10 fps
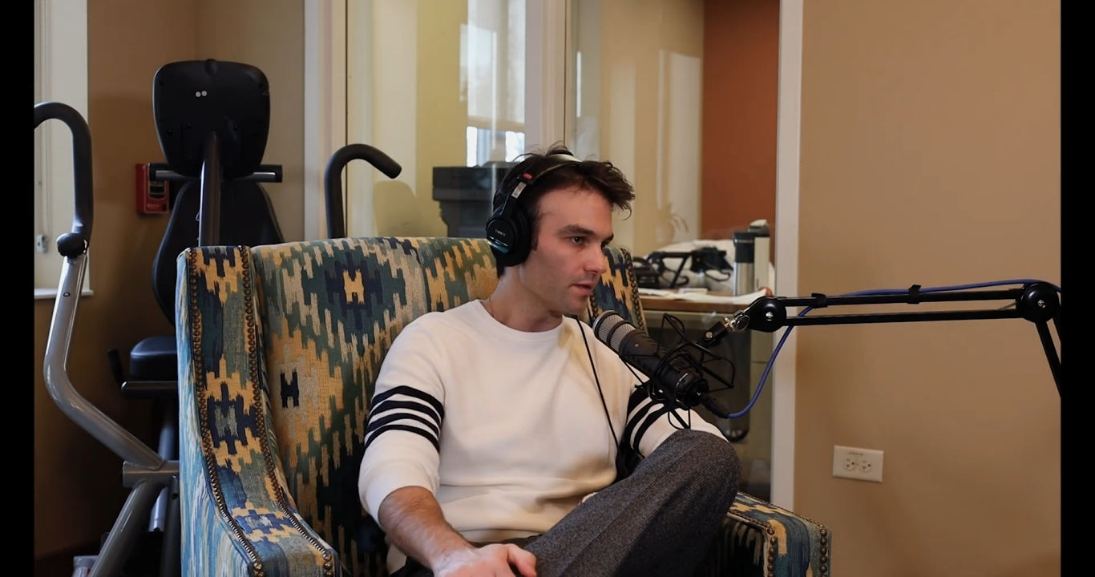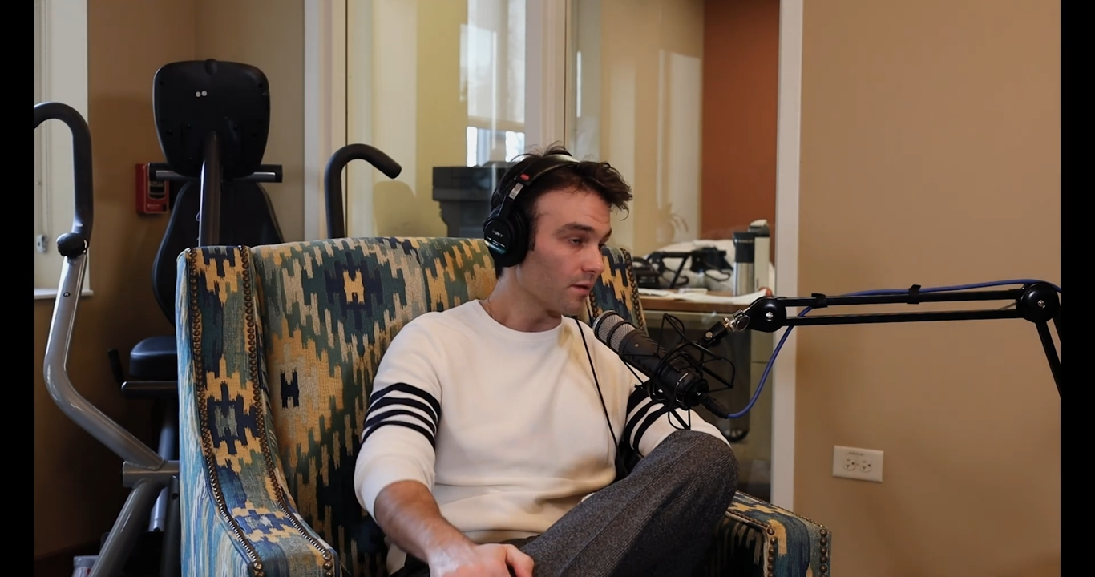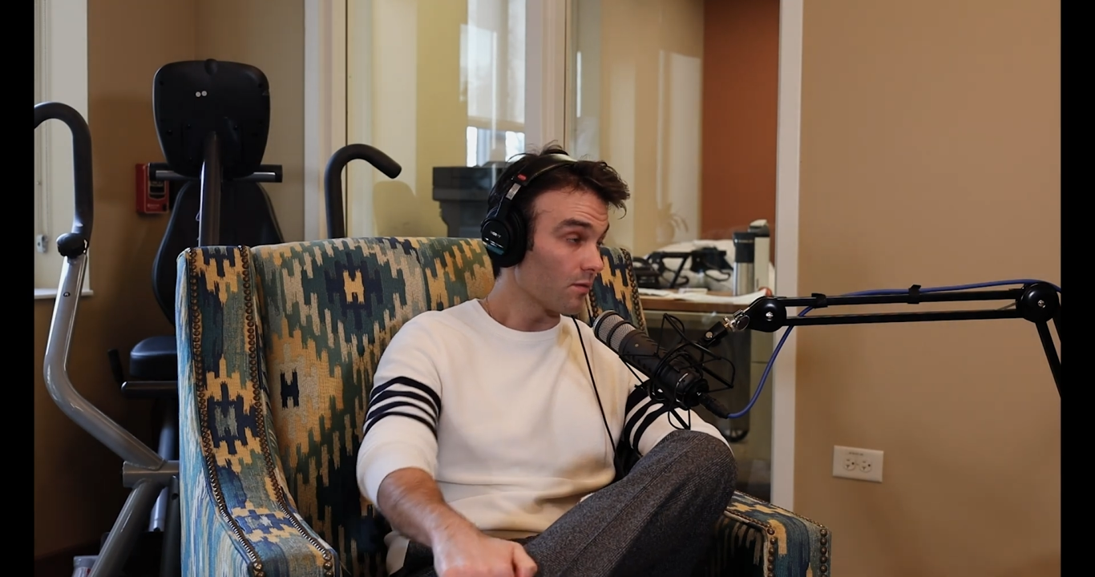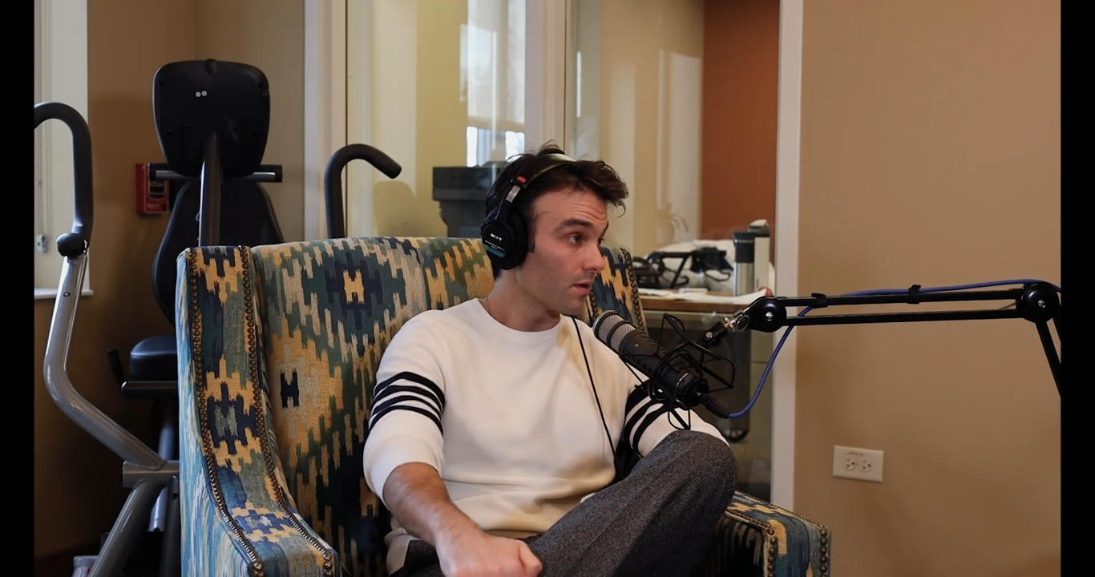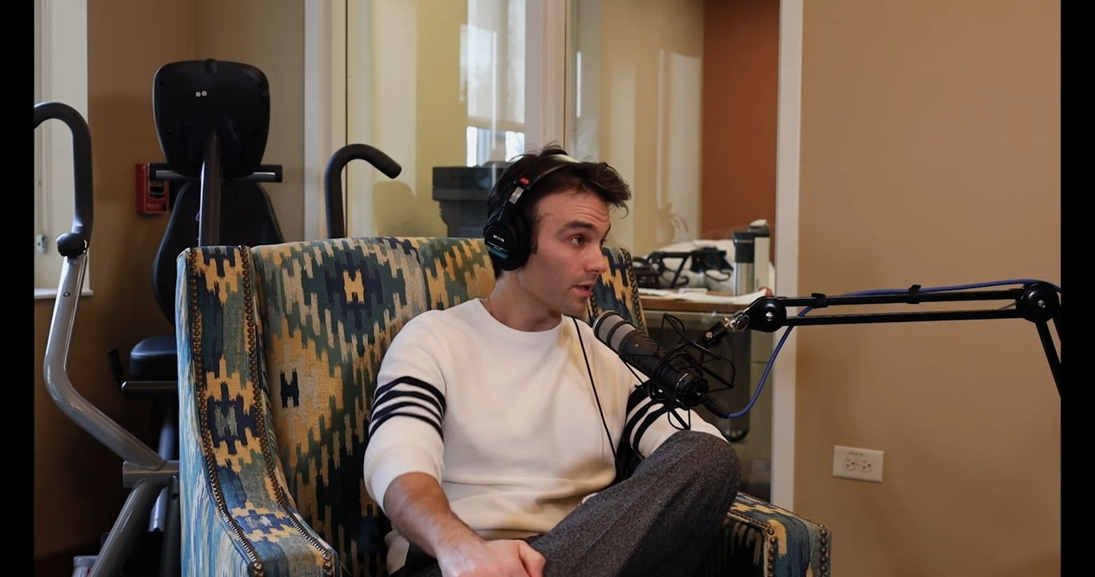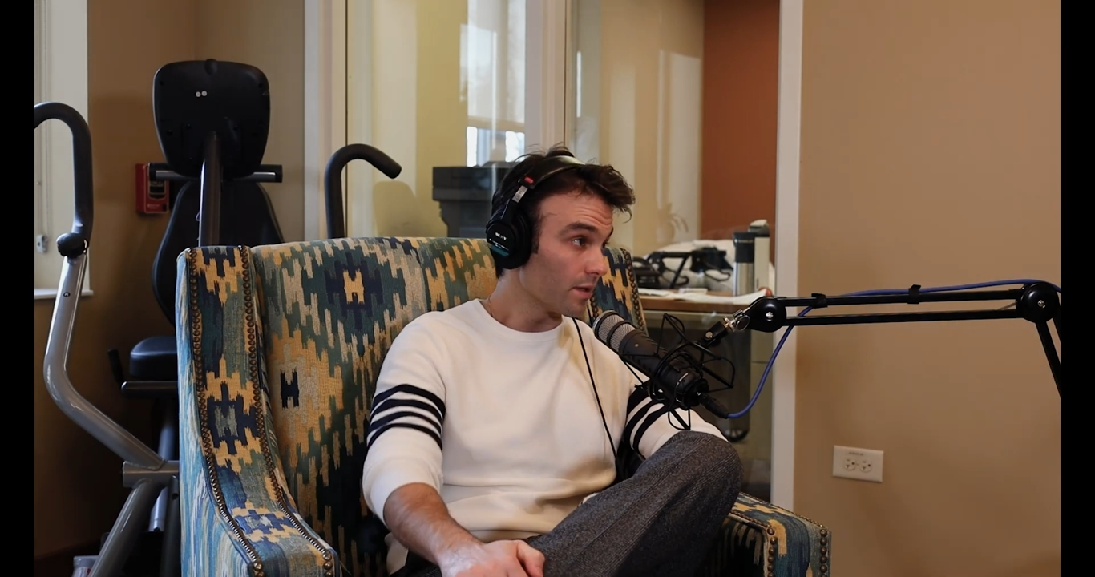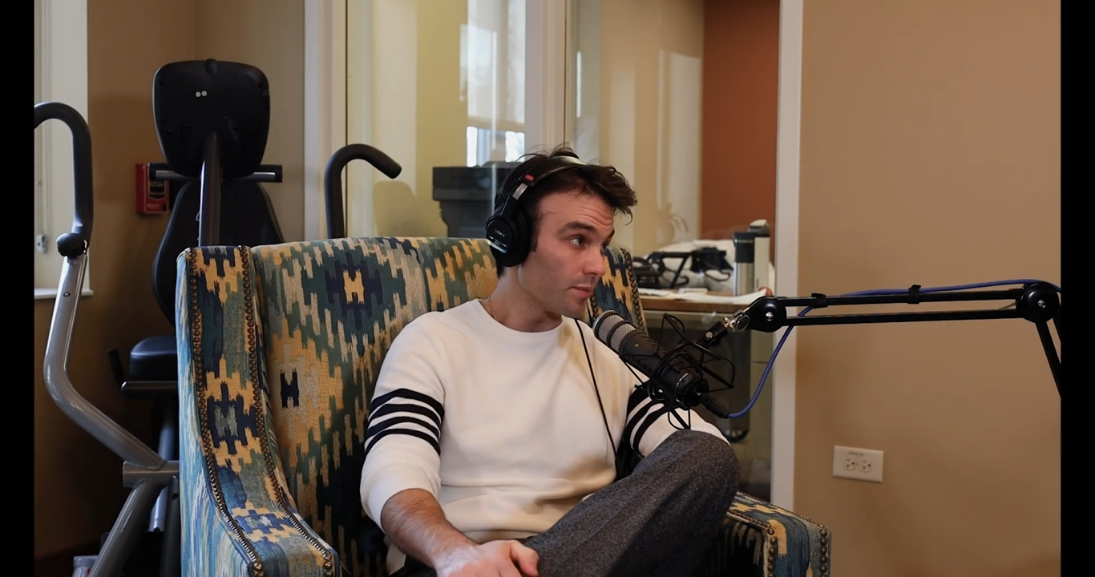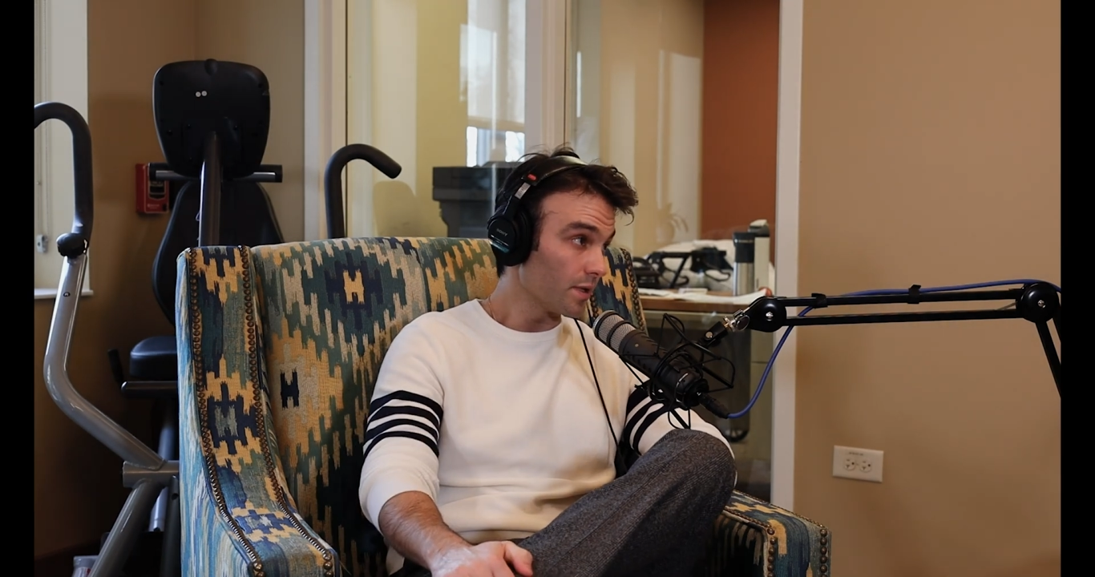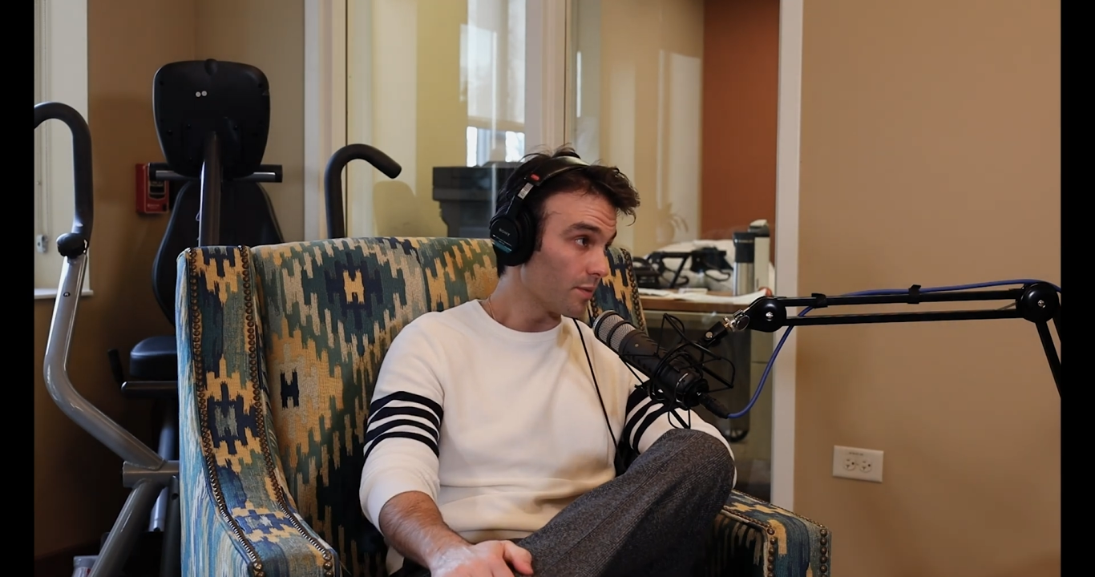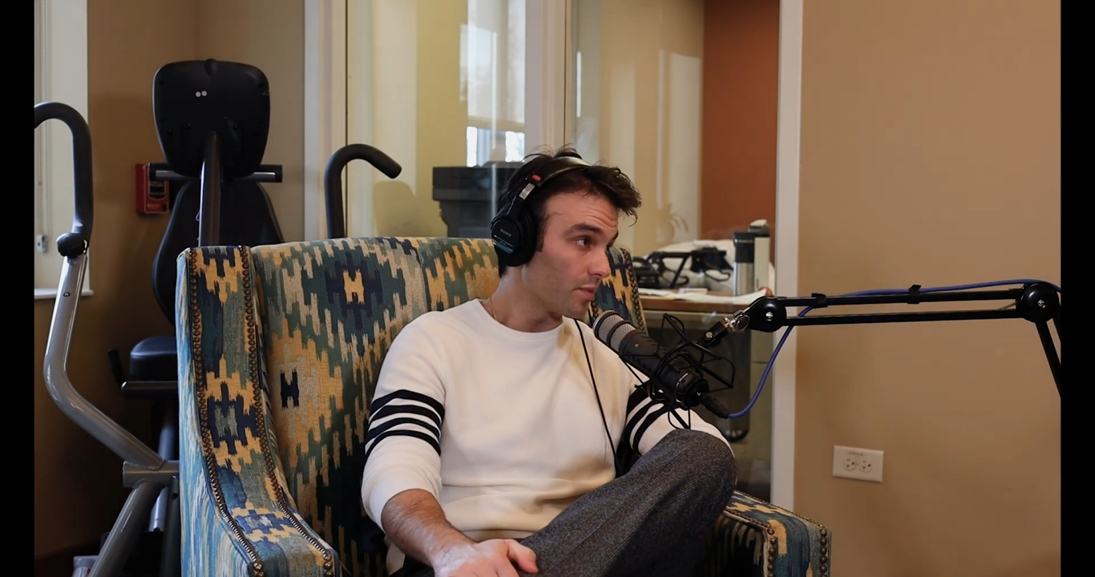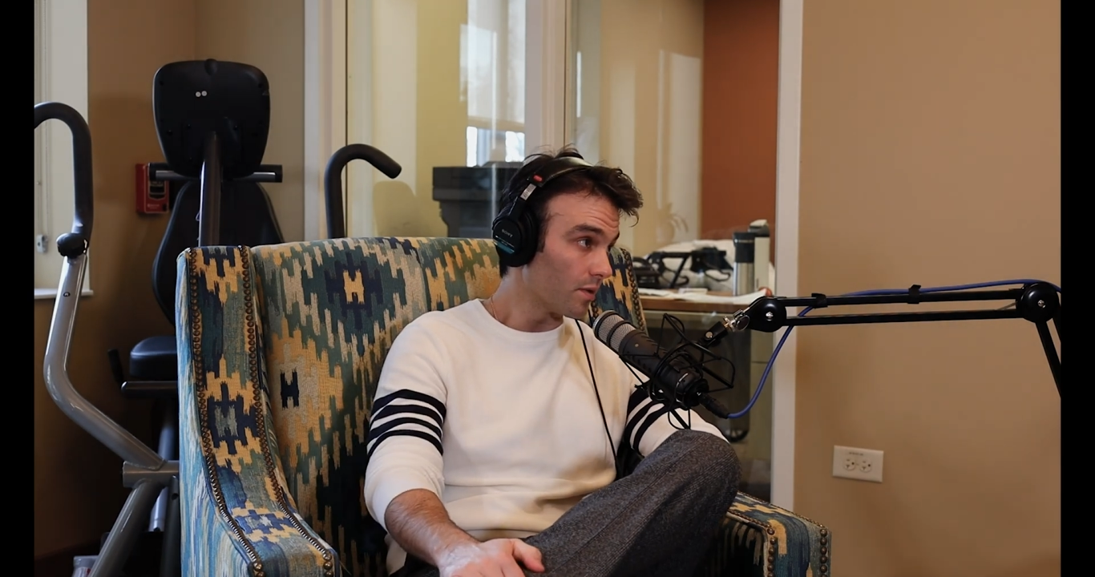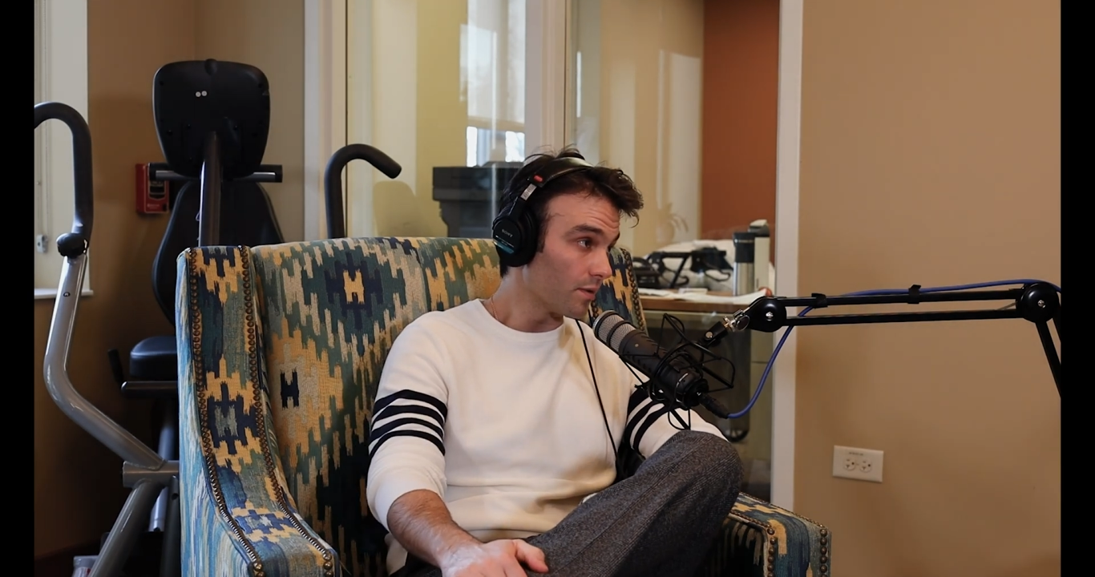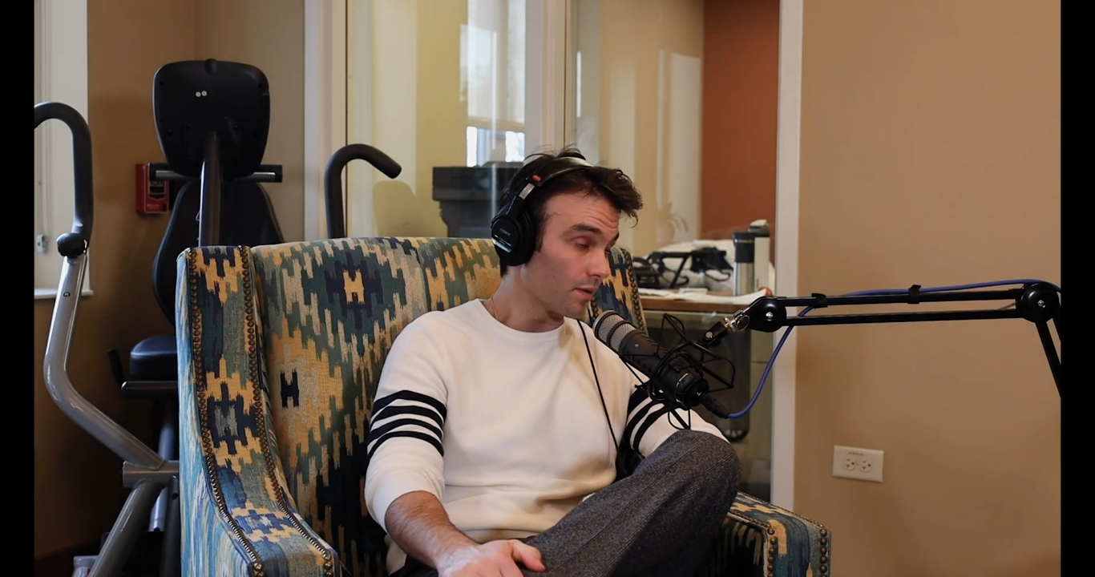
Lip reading: the quality of the people,